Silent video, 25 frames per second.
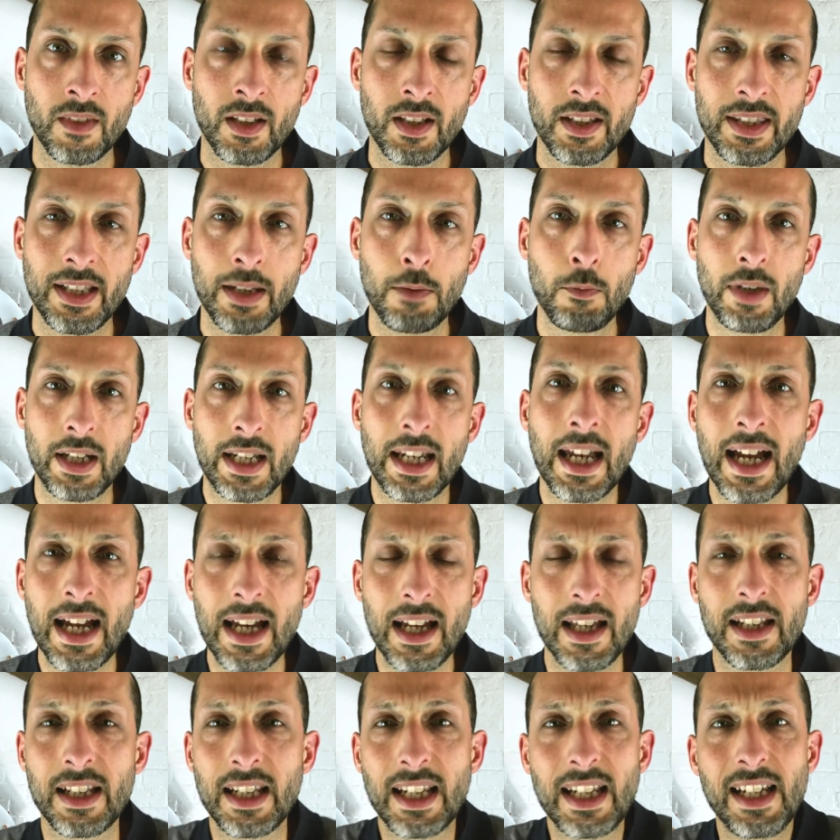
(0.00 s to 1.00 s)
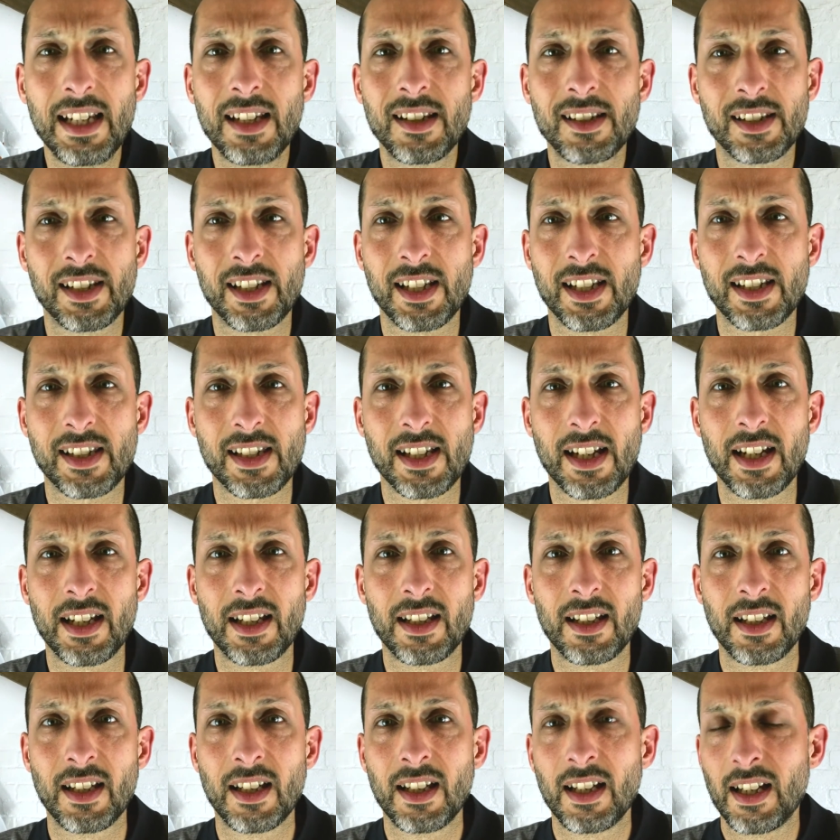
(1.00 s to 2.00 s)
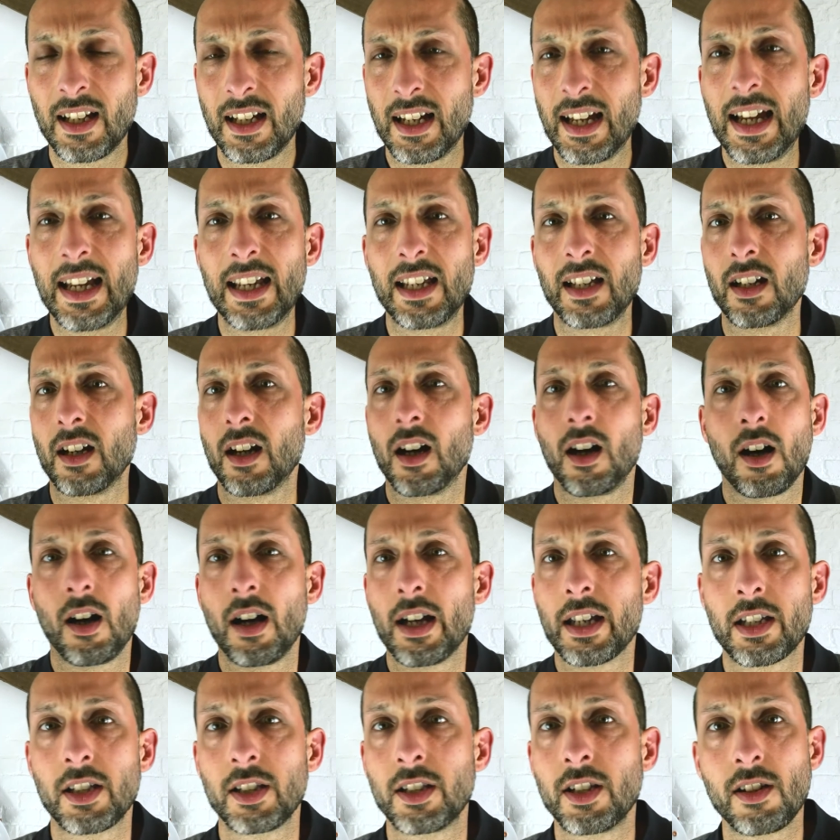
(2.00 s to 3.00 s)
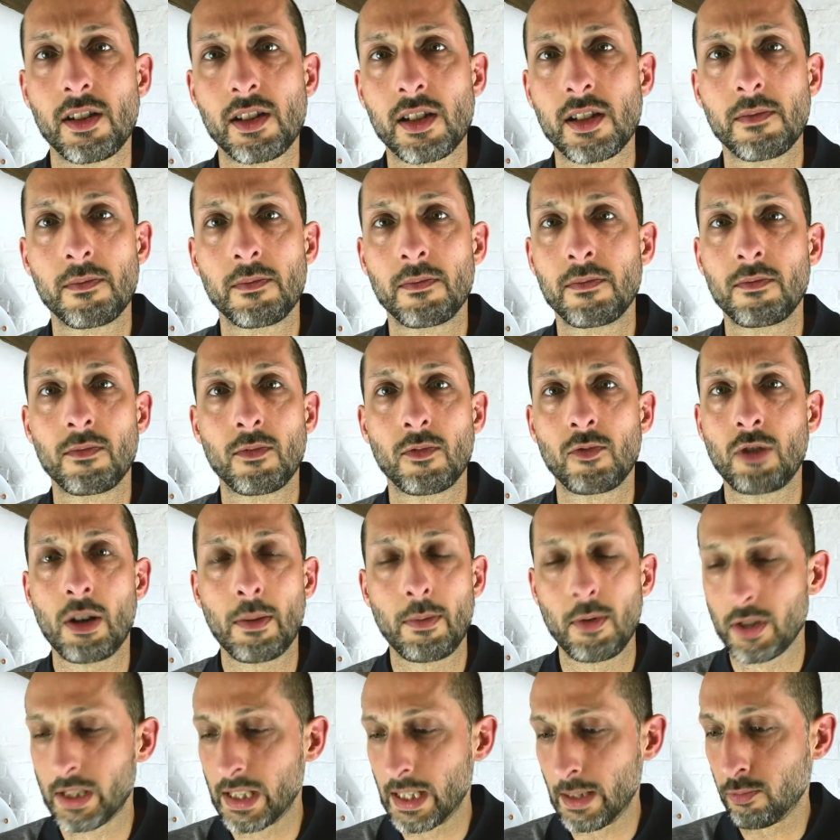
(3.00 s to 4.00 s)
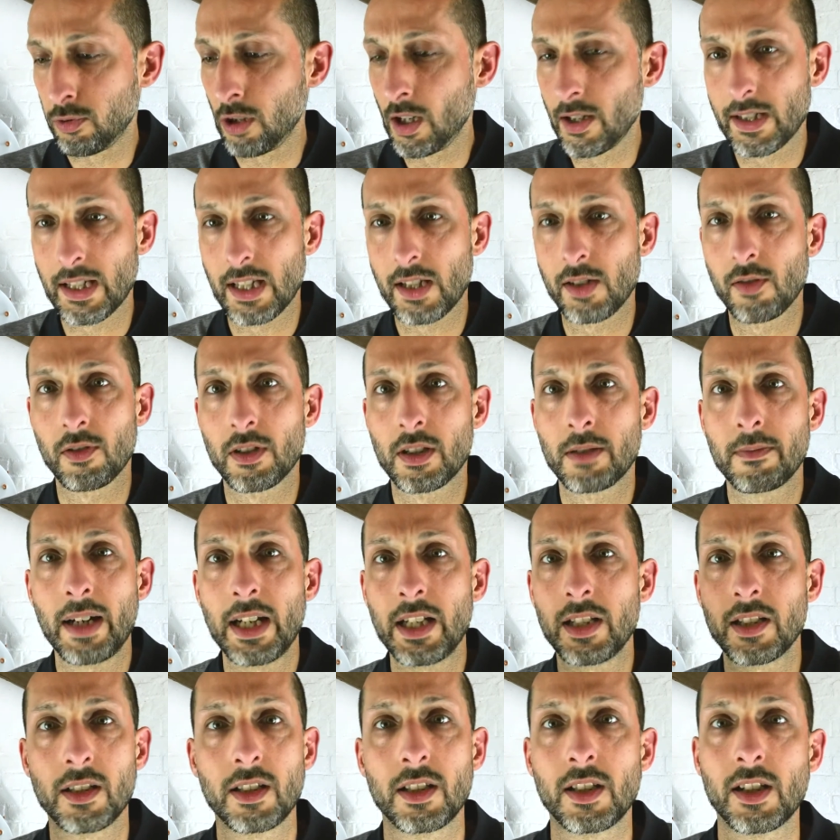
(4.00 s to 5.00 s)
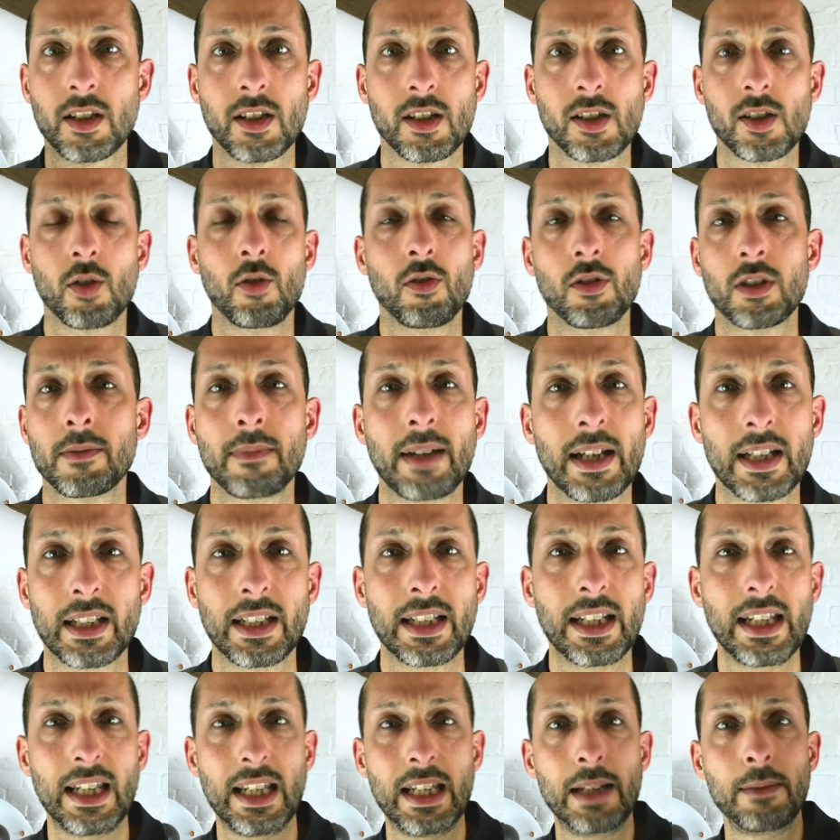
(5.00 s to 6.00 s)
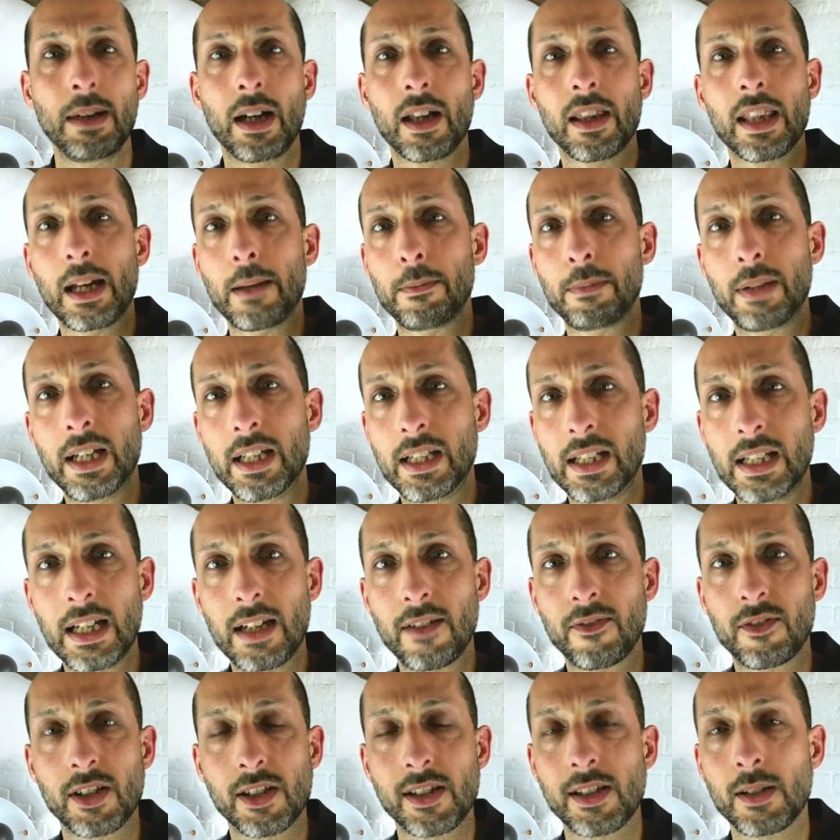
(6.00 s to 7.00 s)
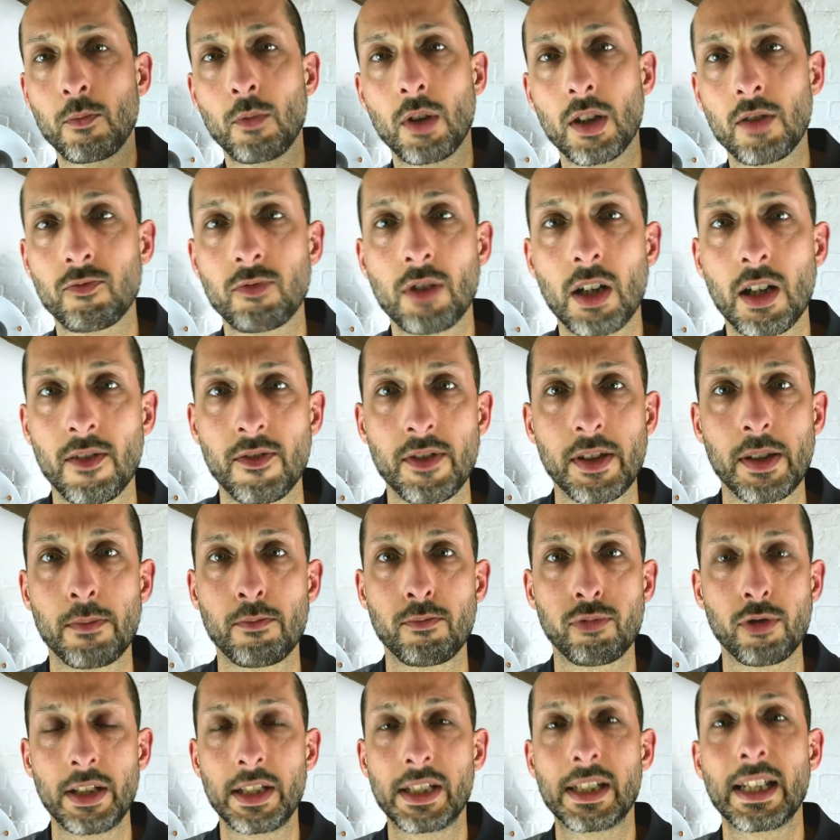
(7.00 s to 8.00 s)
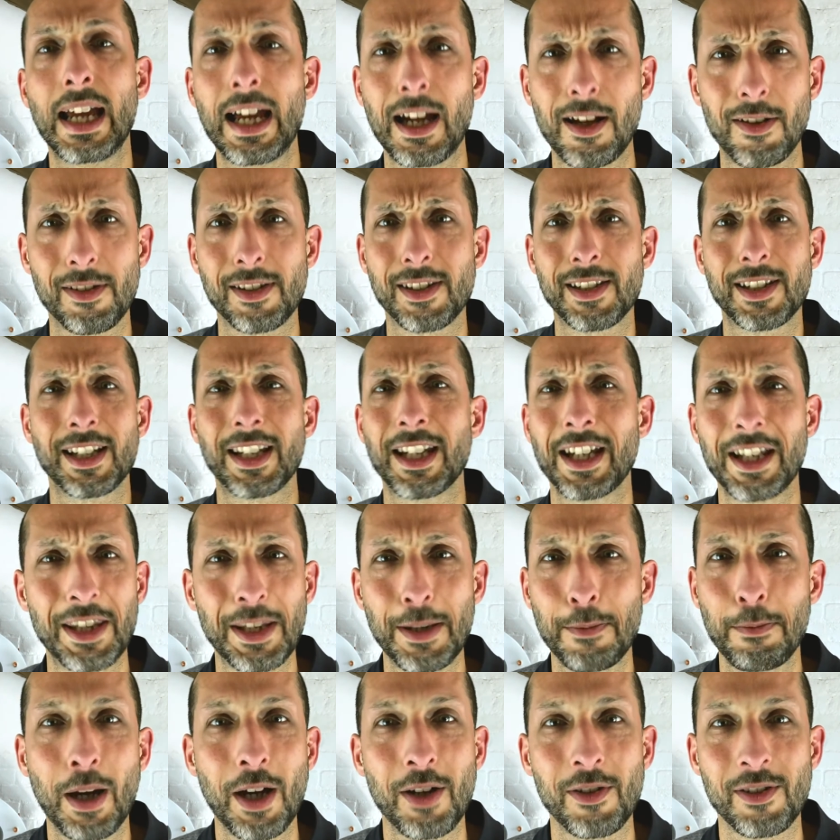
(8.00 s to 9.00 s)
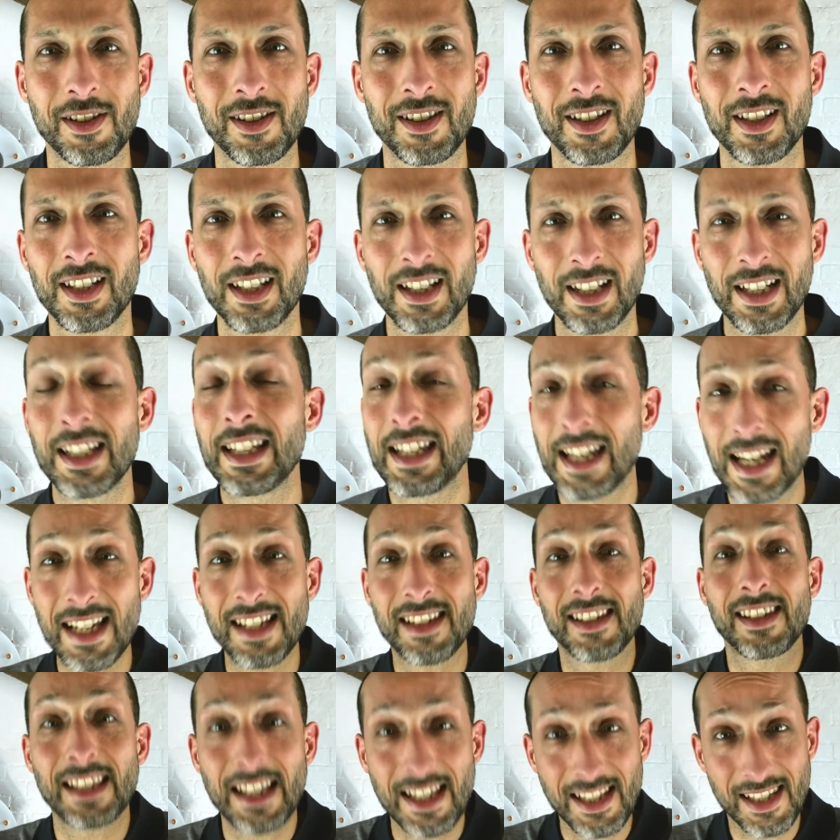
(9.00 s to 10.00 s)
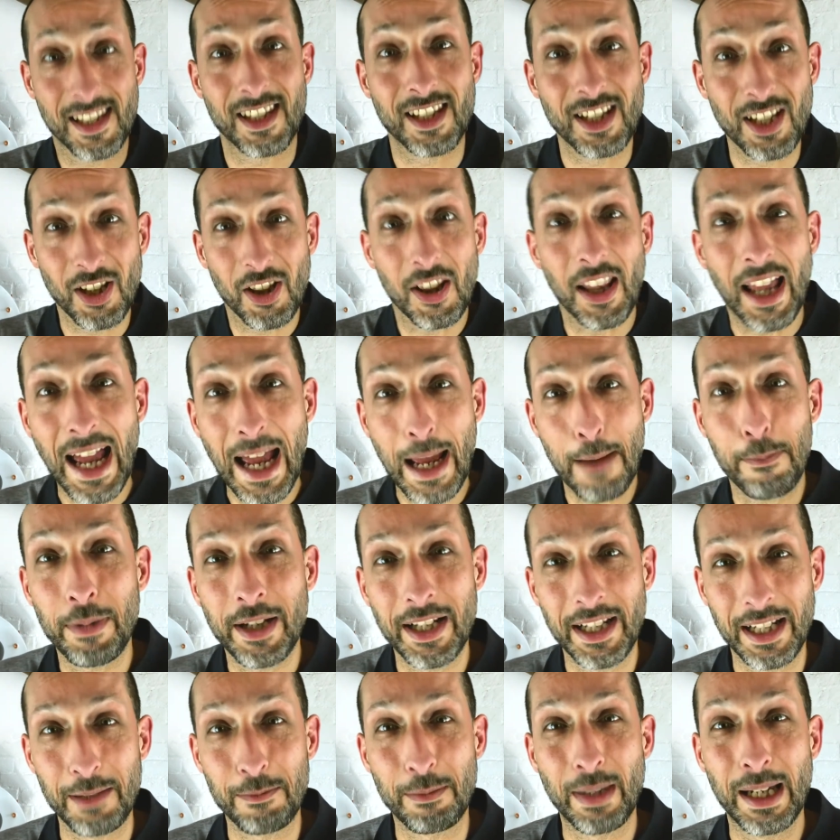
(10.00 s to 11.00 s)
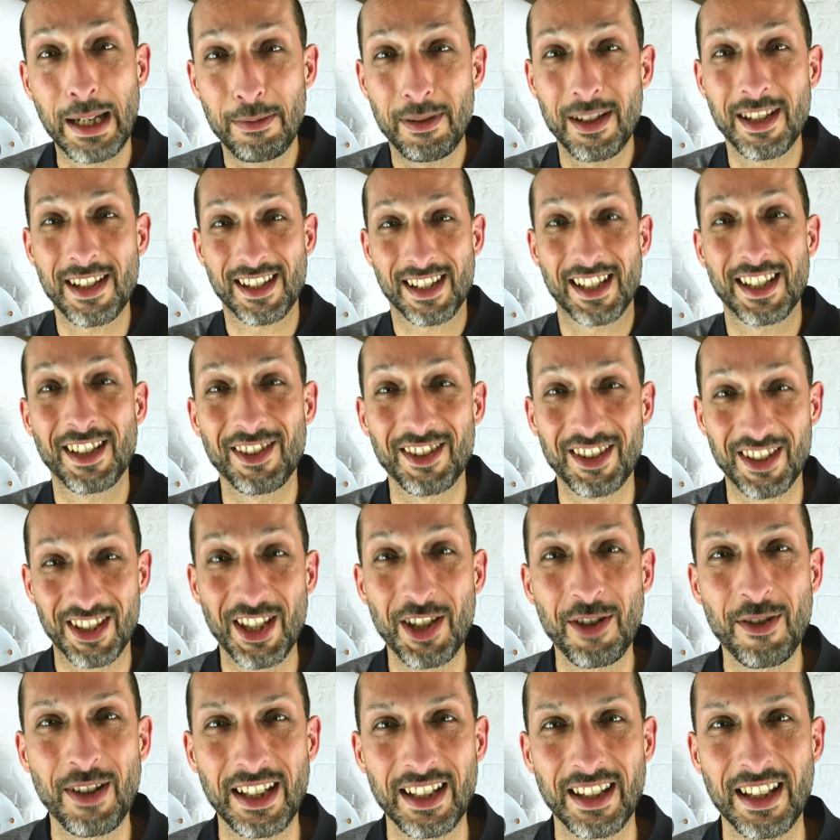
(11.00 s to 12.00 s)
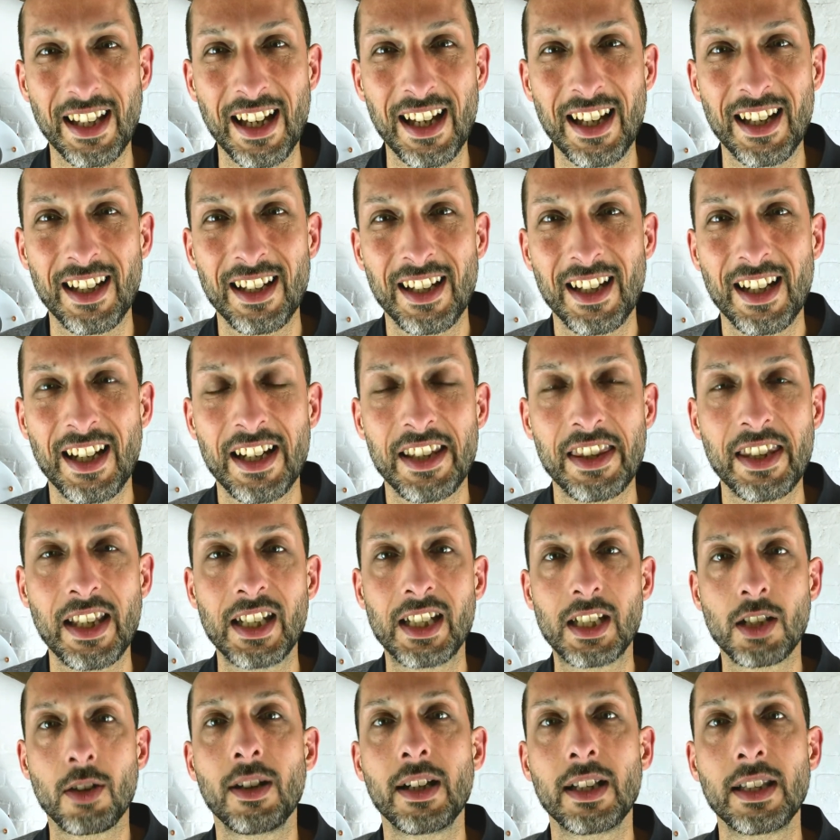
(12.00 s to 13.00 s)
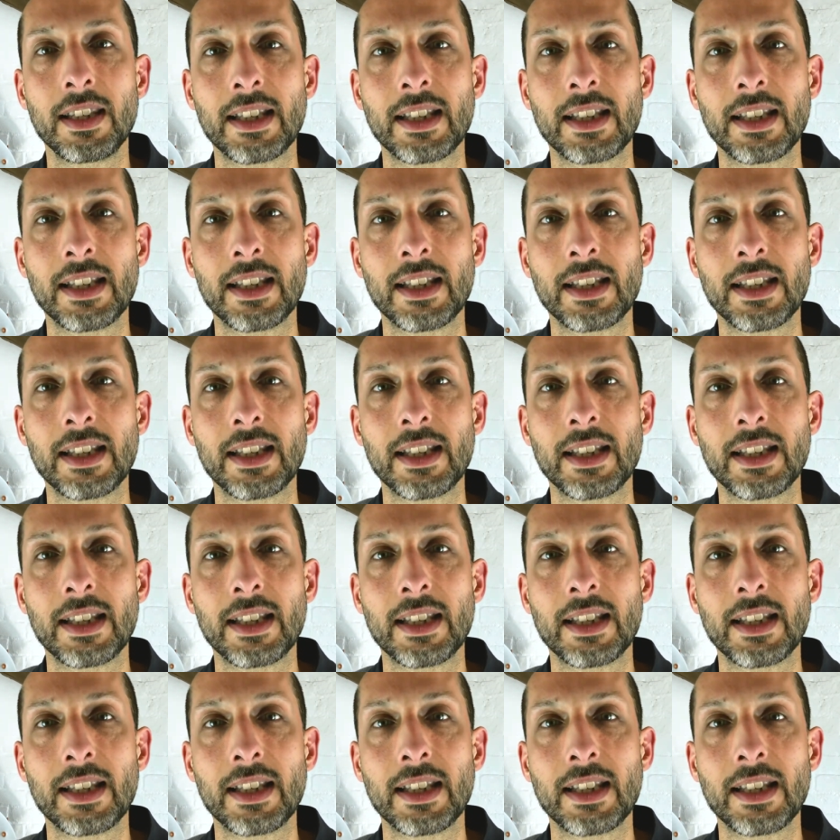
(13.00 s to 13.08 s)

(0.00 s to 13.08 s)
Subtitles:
then we can easily say, hey, I could use some robotic process automation to just automatically email that PDF to someone rather than print it out and stick it in the post. Yes, that's still happening. People are still doing that. And they're doing